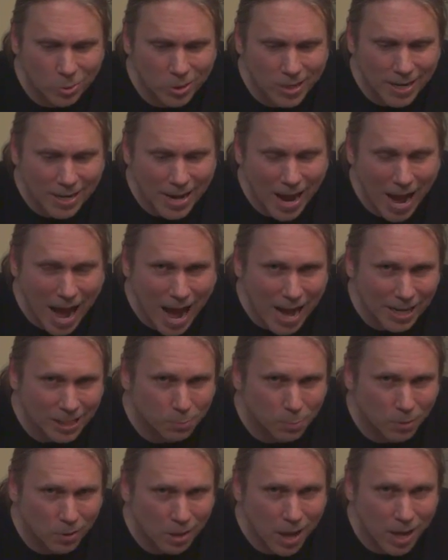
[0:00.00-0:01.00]
get
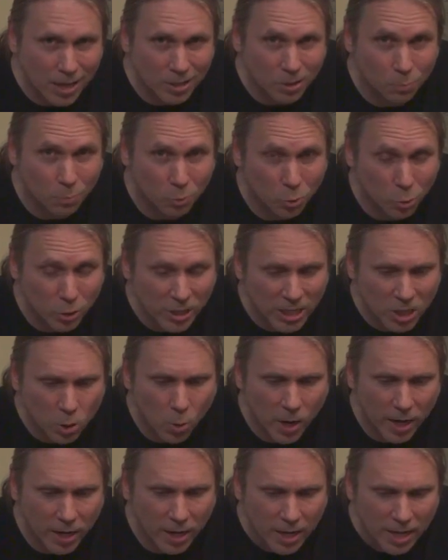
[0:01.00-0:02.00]
hospitalized pretty
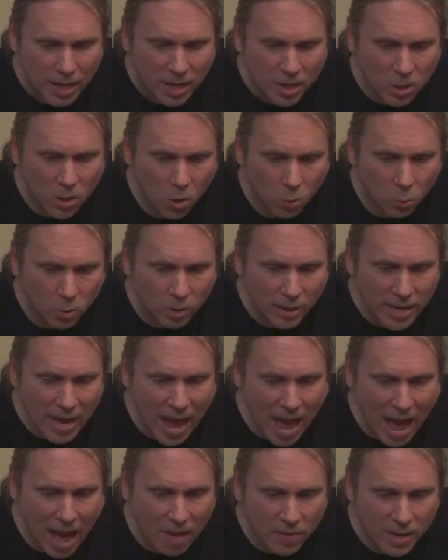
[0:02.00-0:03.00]
quick, you don't really
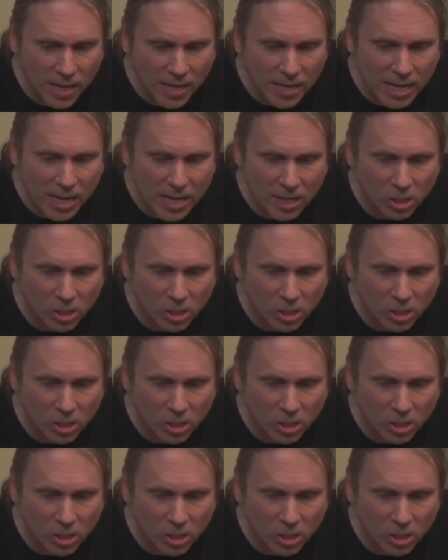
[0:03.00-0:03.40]
have any